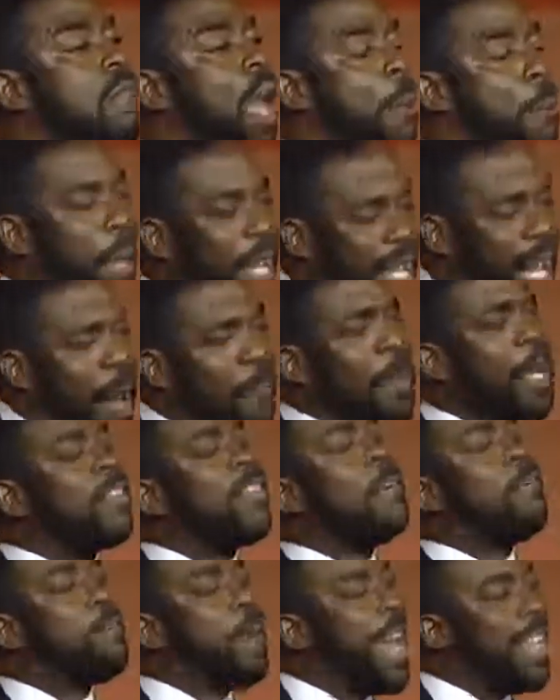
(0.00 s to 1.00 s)
and becoming
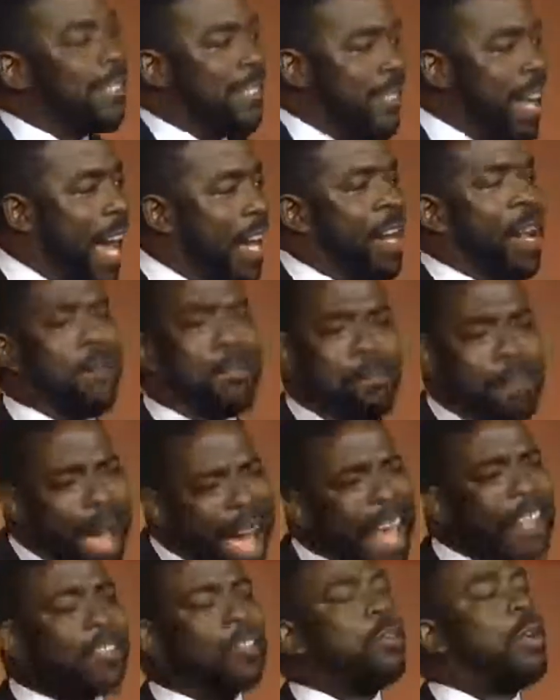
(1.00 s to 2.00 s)
the best at it, and
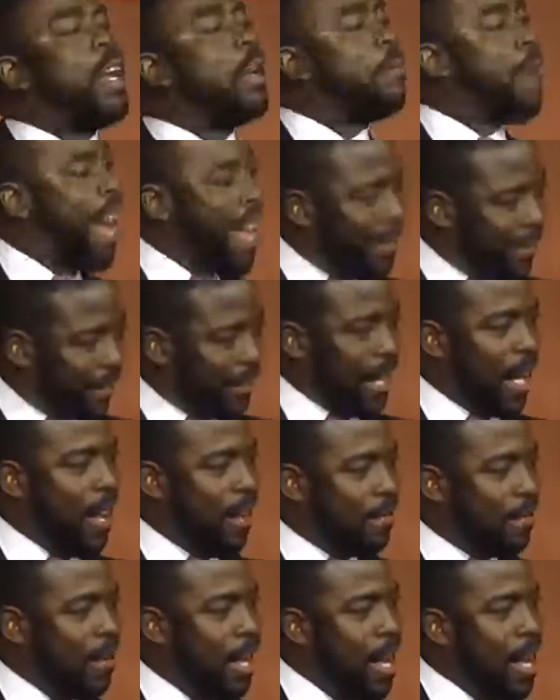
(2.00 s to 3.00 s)
mastering
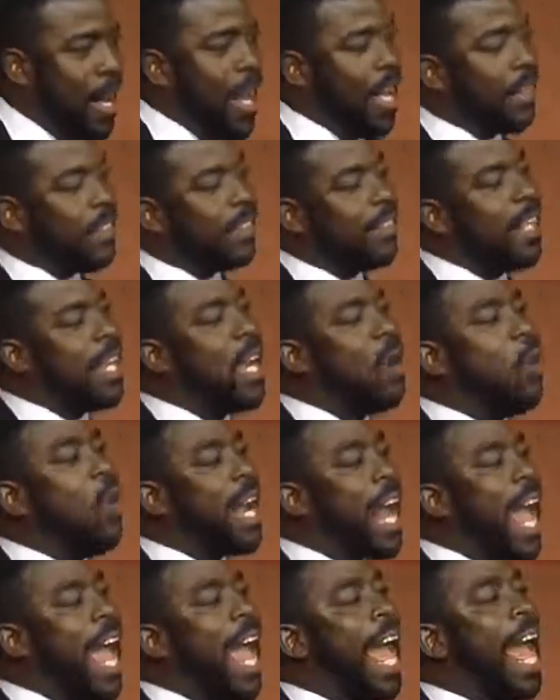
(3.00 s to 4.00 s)
myself, and seeing
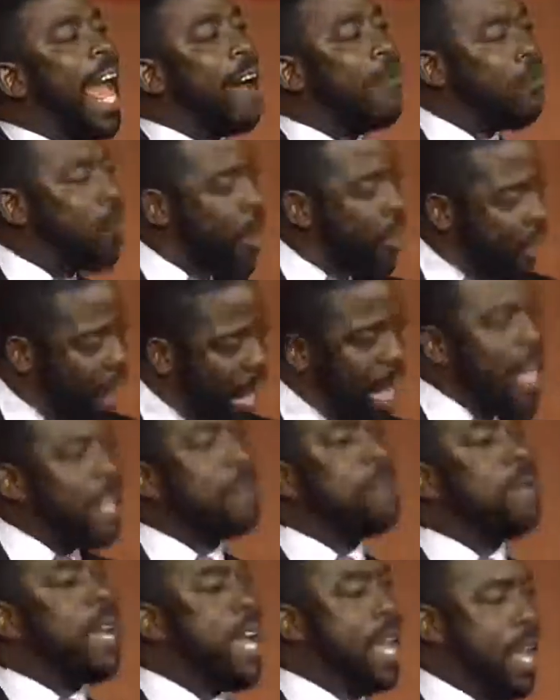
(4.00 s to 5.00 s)
what I have
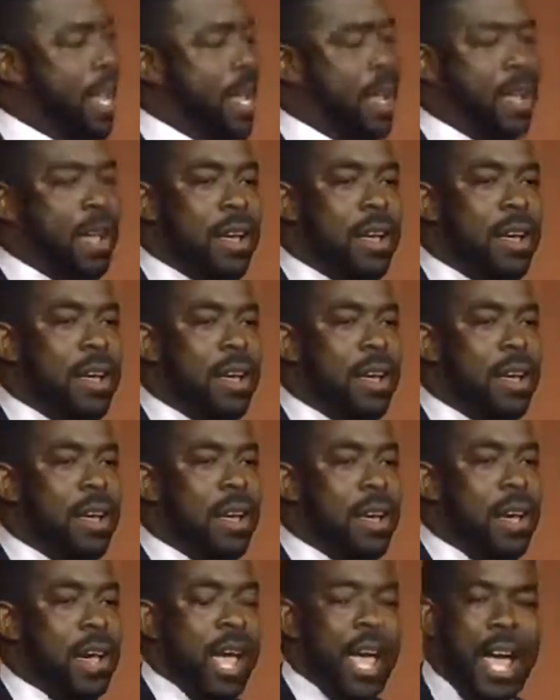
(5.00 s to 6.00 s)
within me,
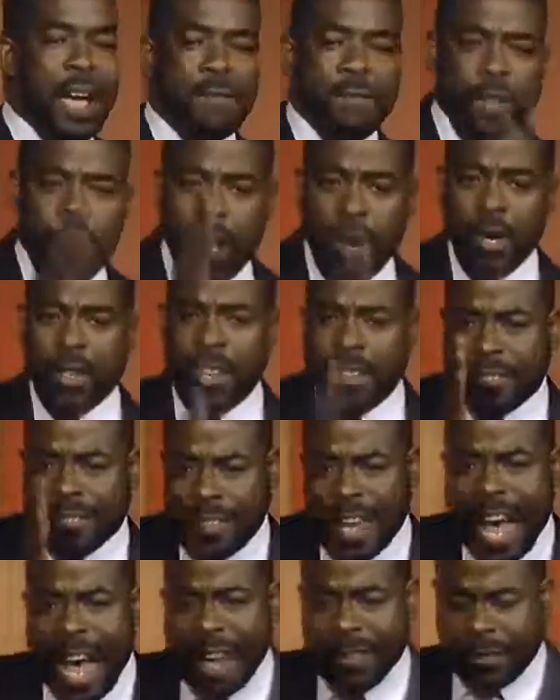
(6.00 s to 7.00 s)
if you
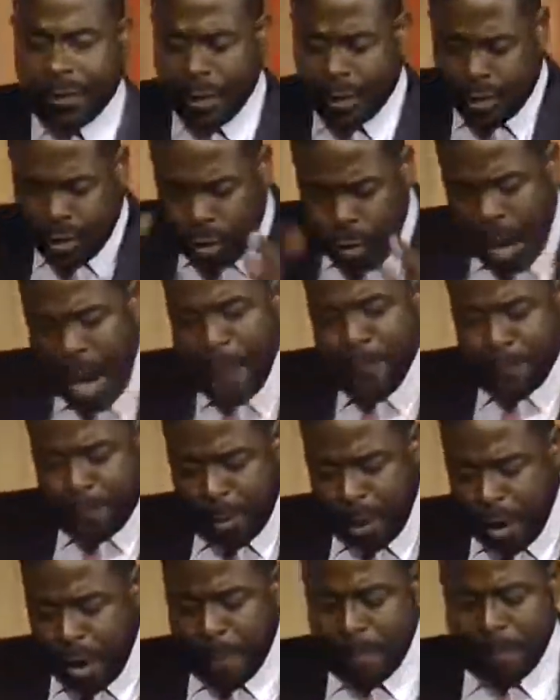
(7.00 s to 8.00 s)
decide to drop
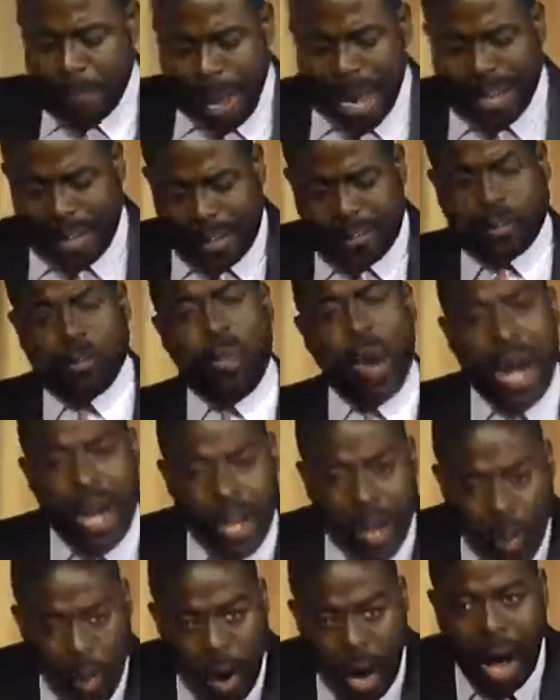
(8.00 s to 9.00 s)
your buckets where
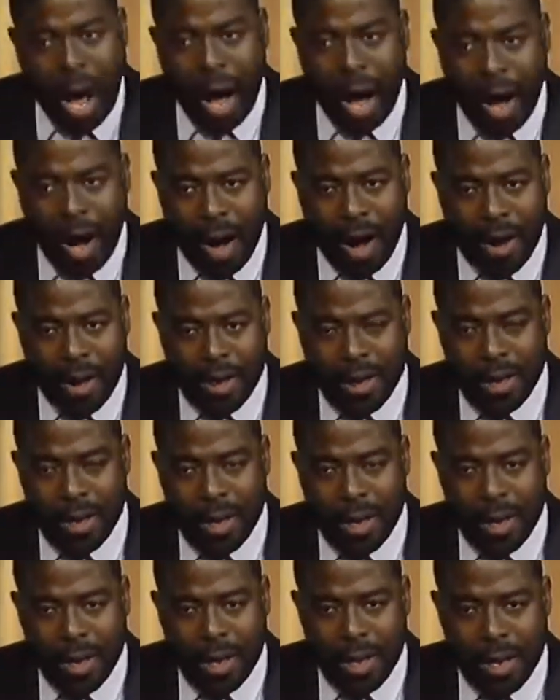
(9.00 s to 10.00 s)
you are
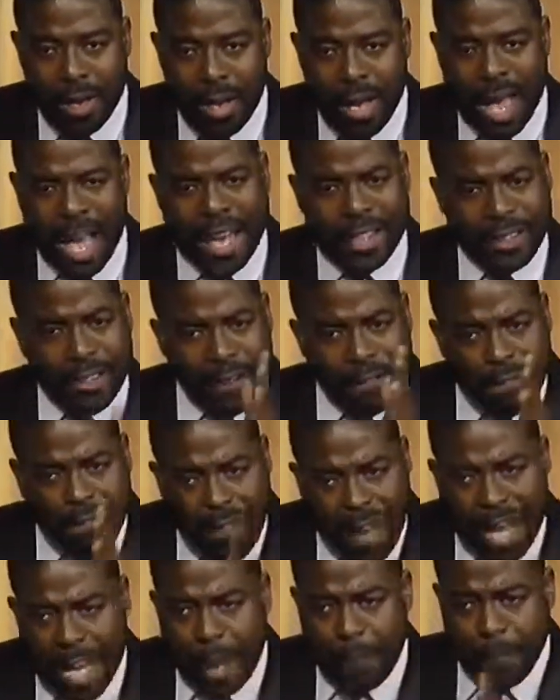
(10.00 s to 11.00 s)
and
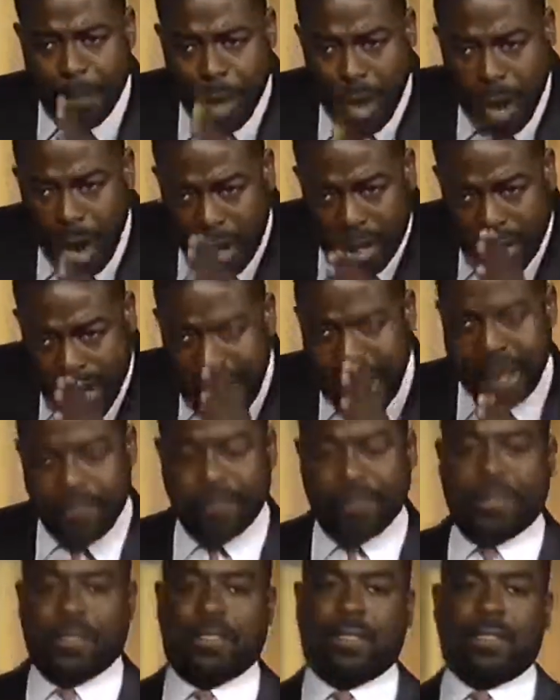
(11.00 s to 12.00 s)
develop your
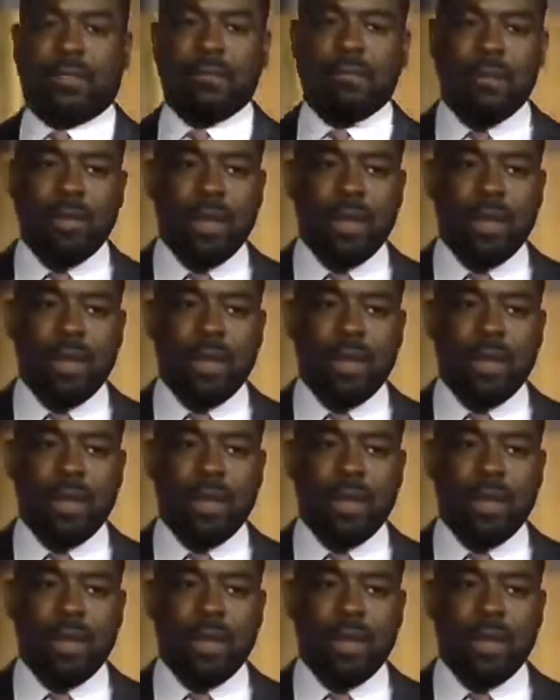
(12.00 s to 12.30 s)
gifts,